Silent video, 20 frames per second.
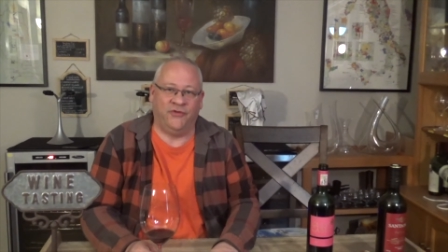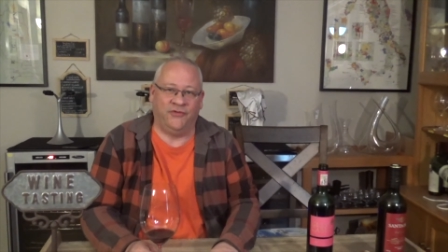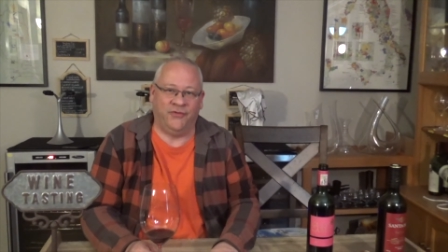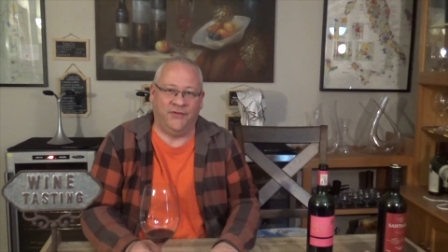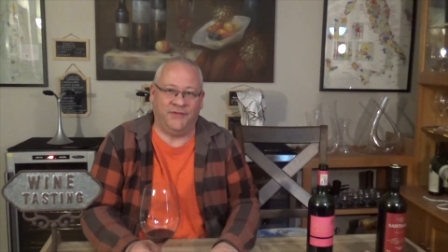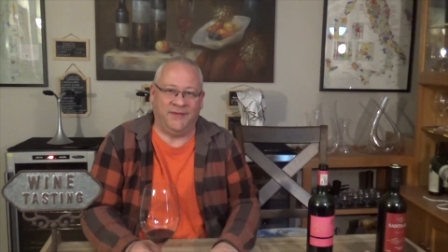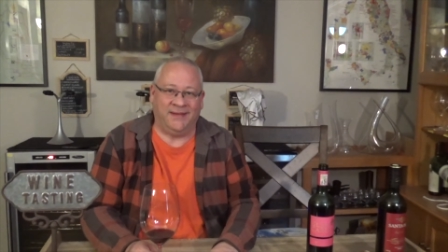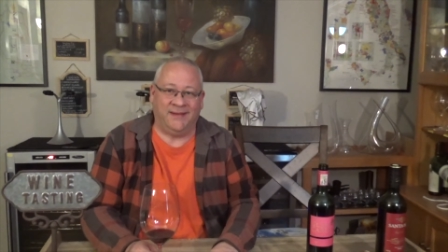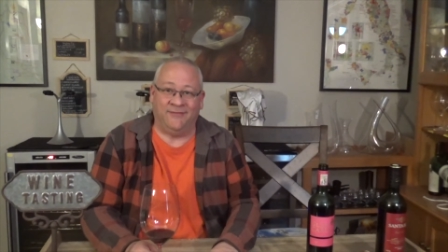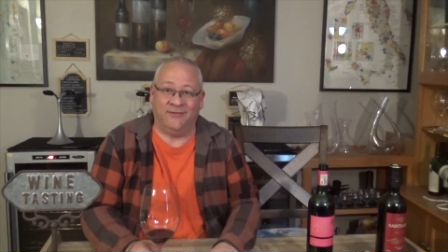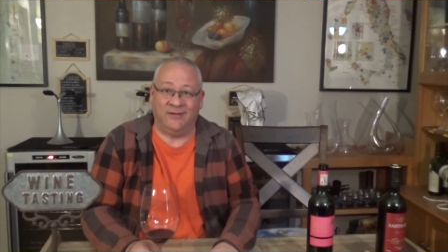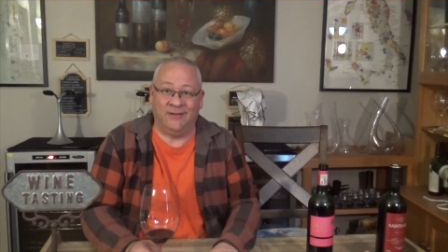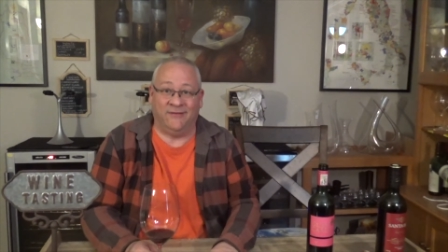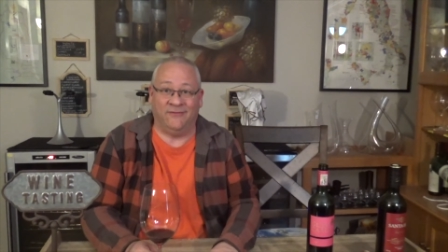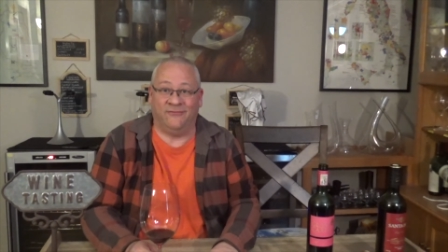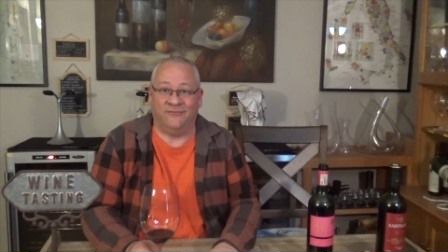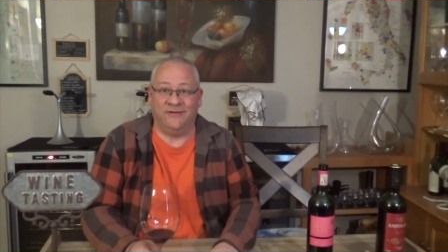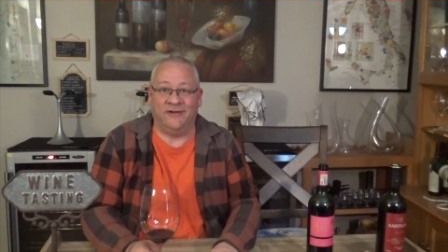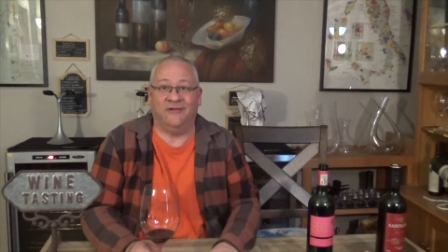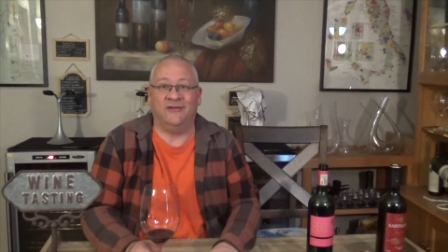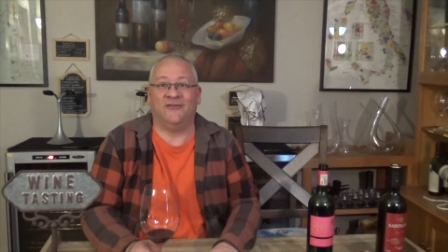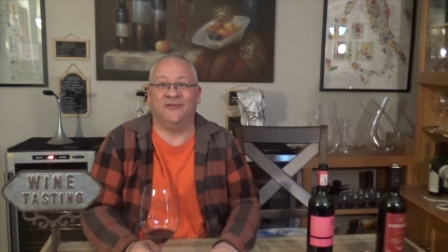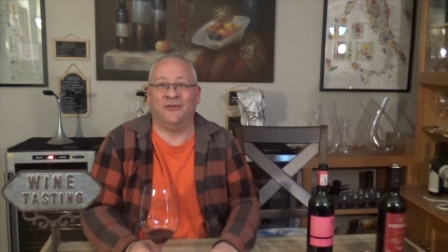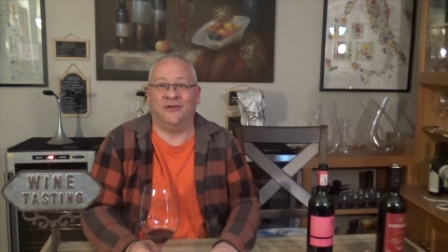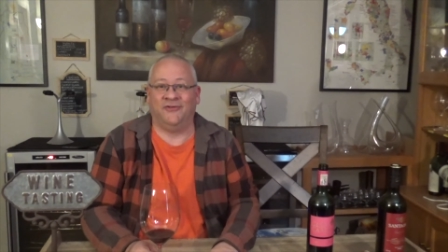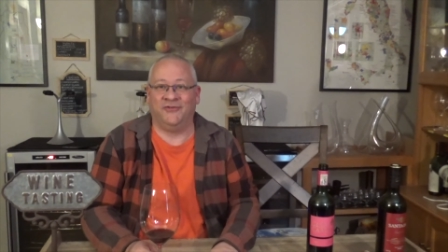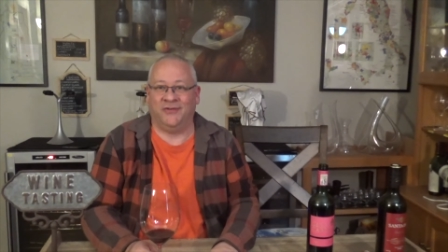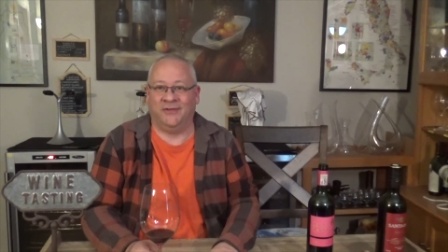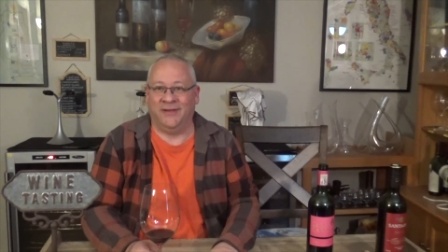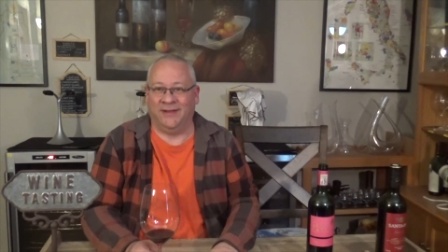is that they never live nearly as
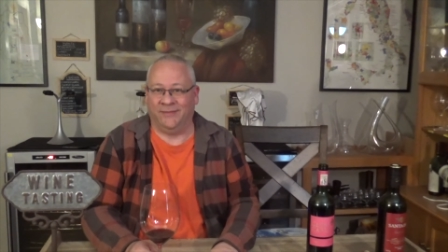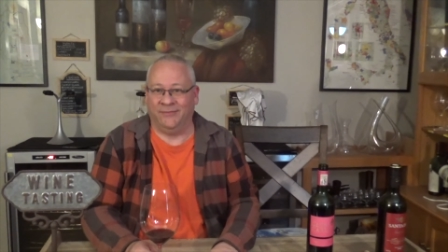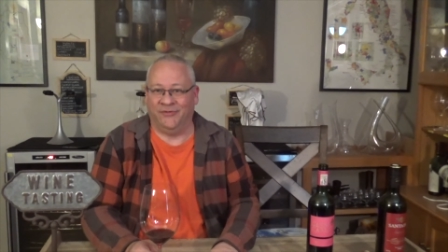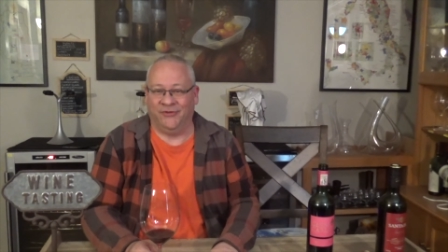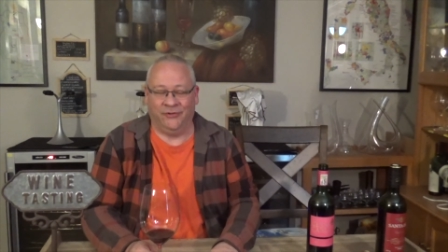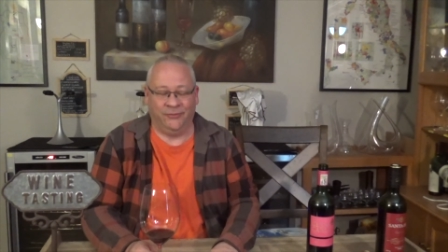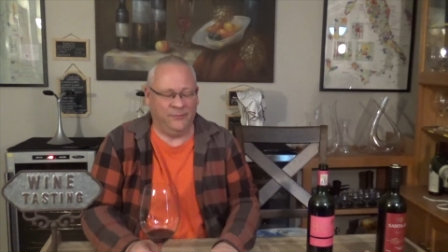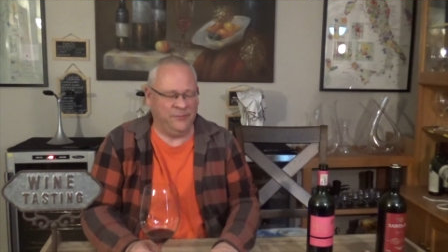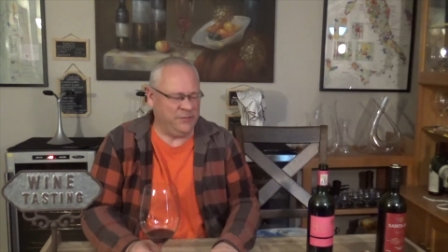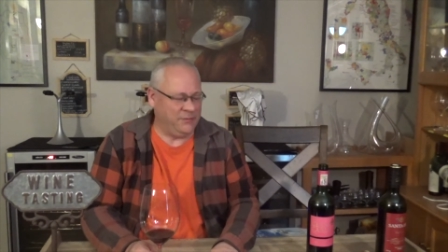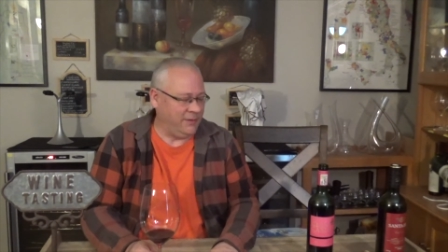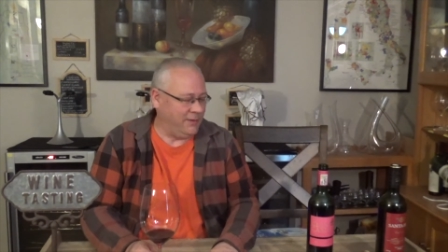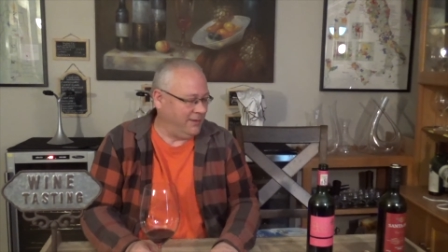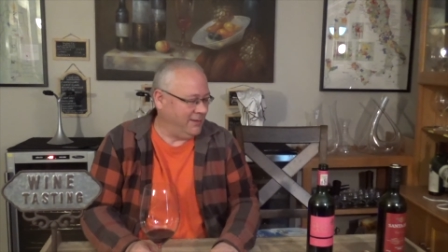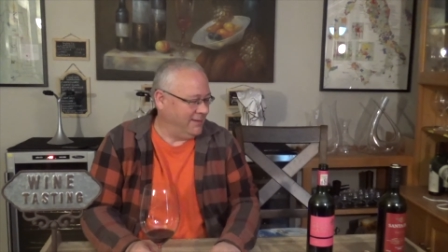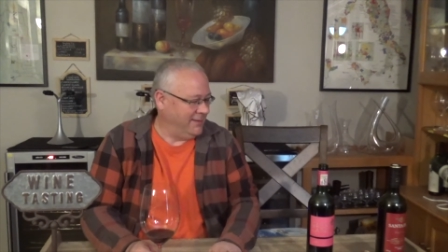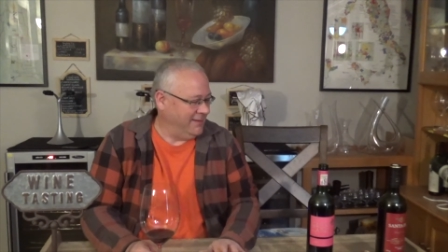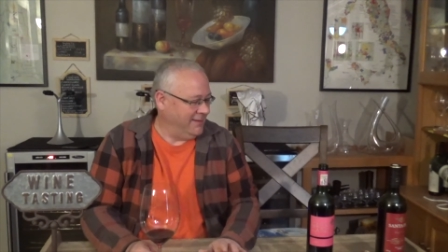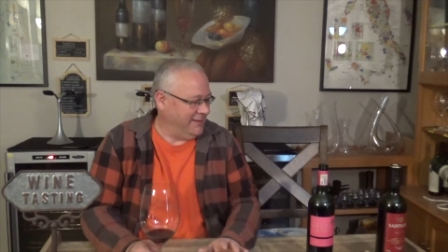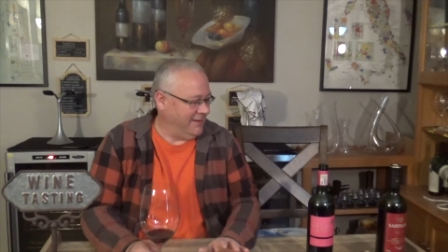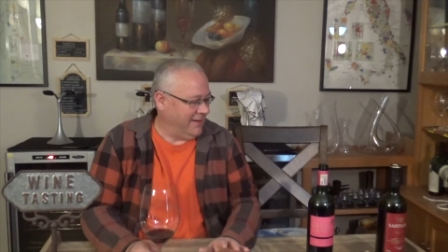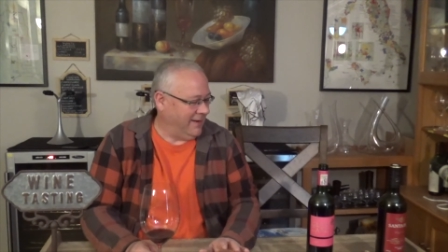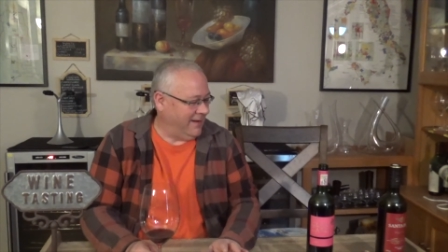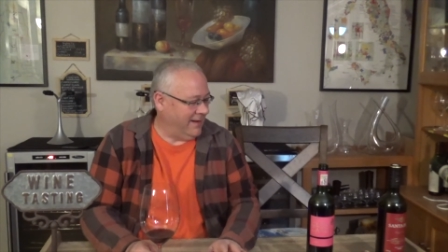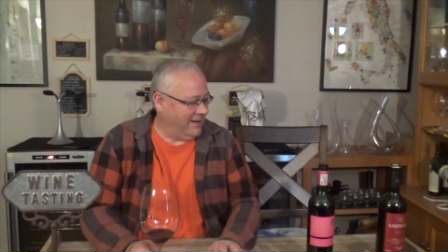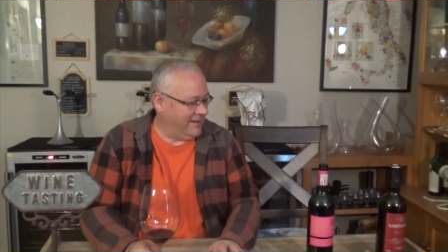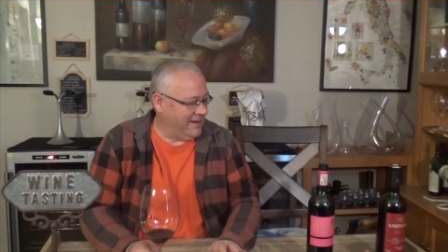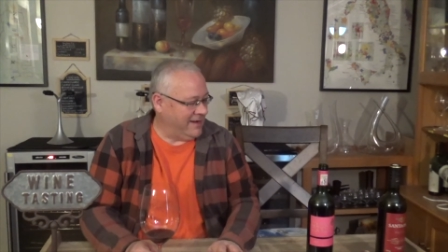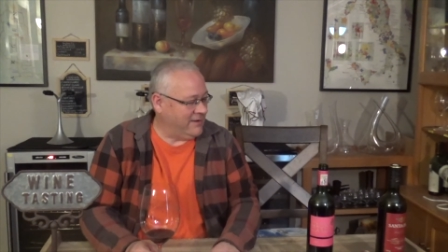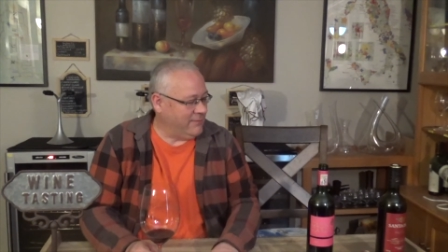long as you'd like them to.
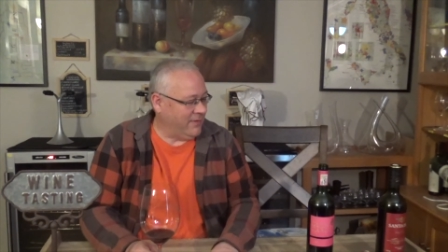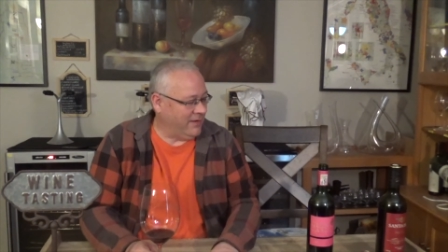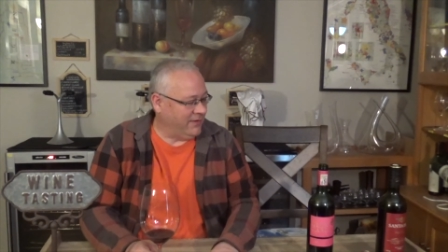Anyway,